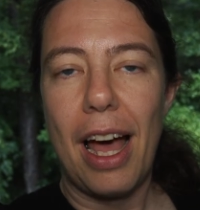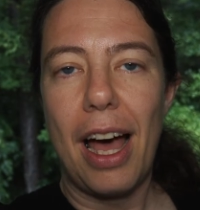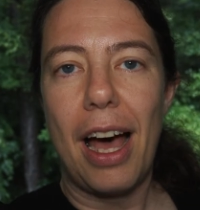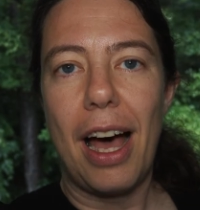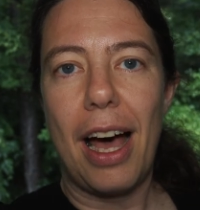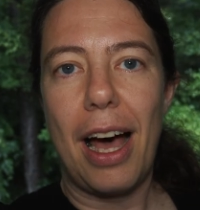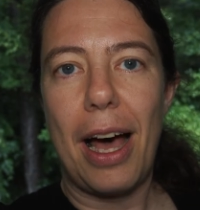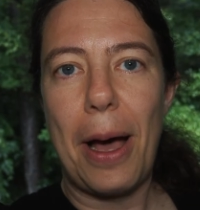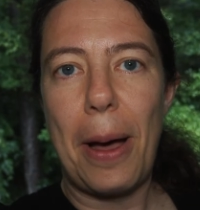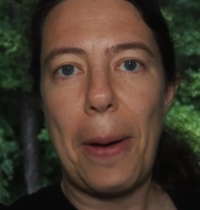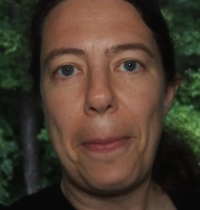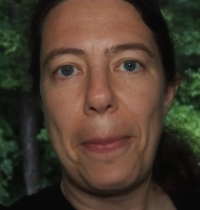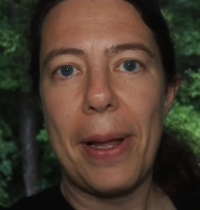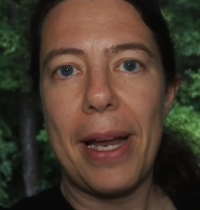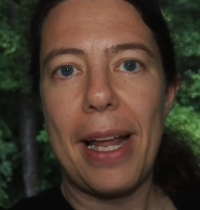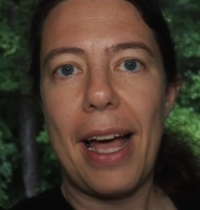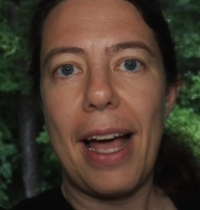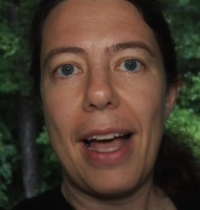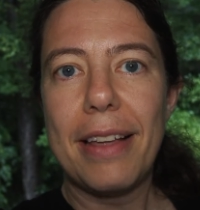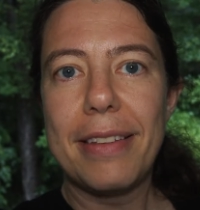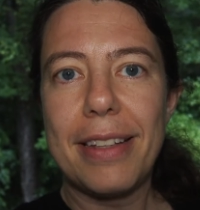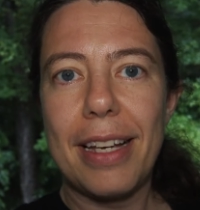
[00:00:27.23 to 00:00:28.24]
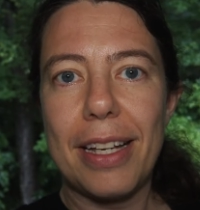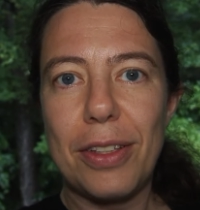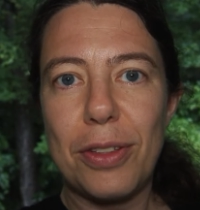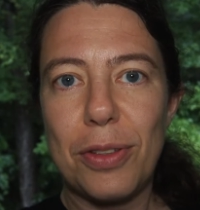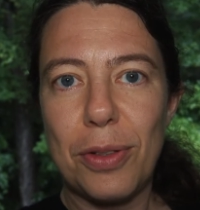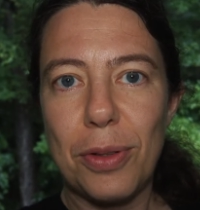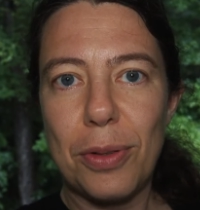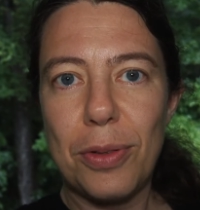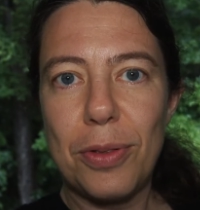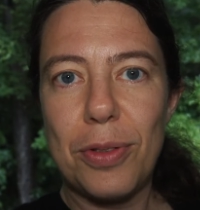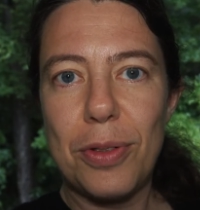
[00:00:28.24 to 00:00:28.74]
But as I
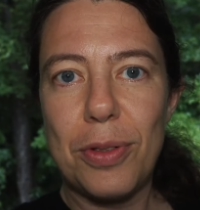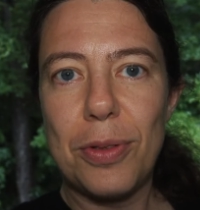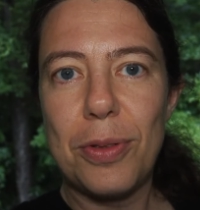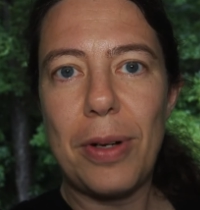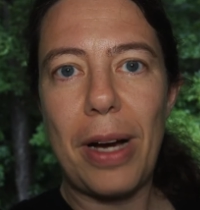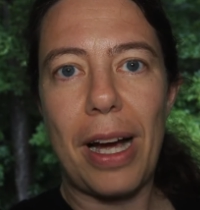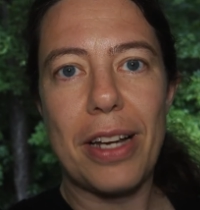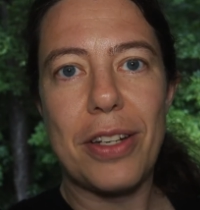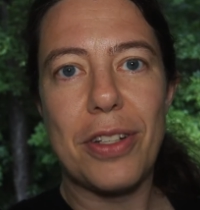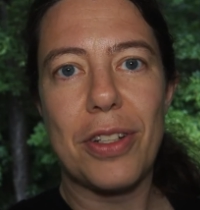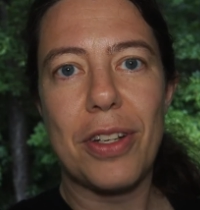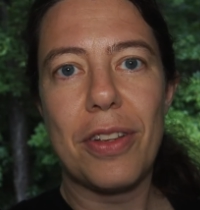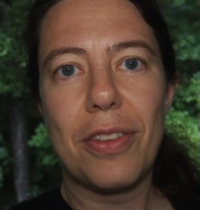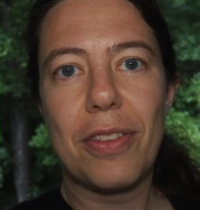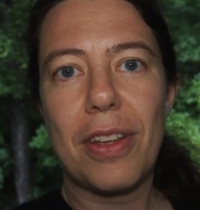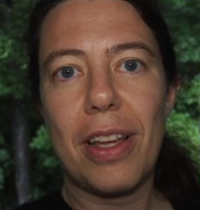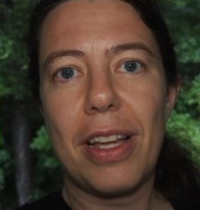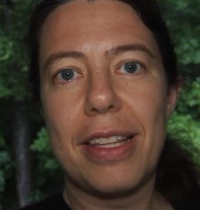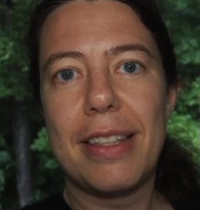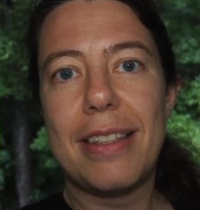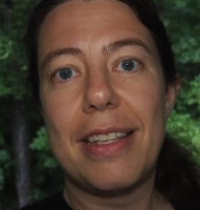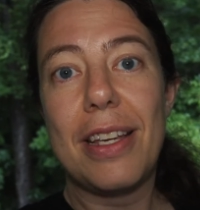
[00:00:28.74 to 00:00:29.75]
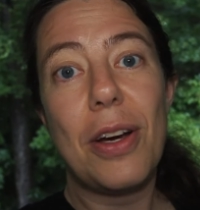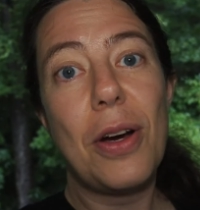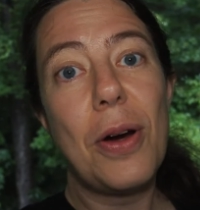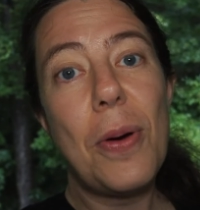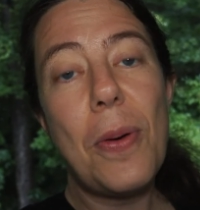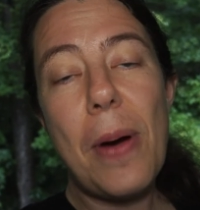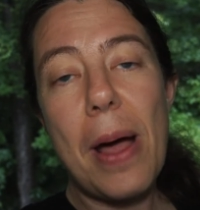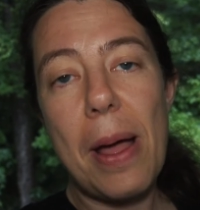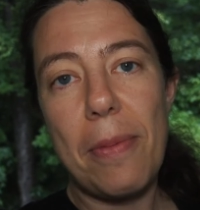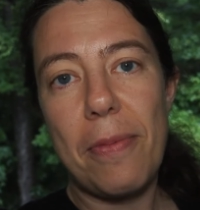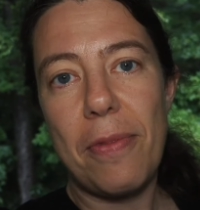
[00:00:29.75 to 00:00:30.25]
told you, I just got the
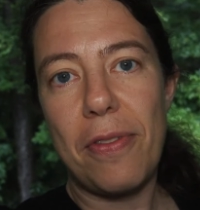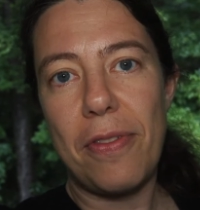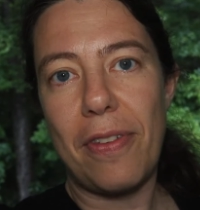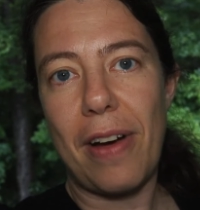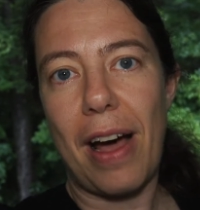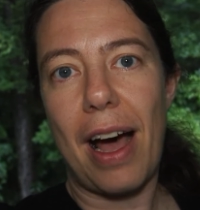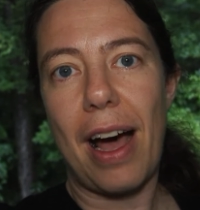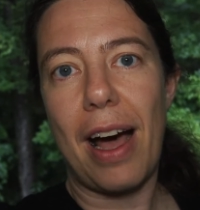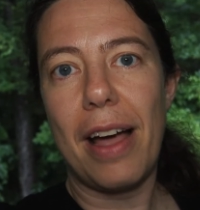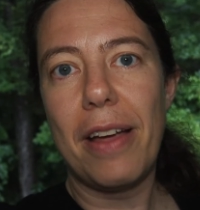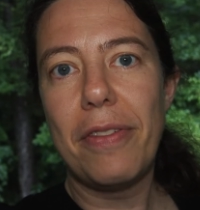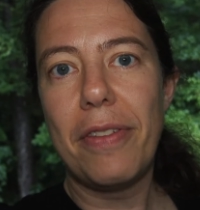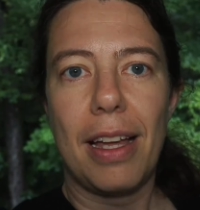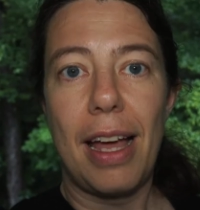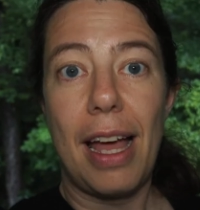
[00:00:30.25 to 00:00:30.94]
OM-5,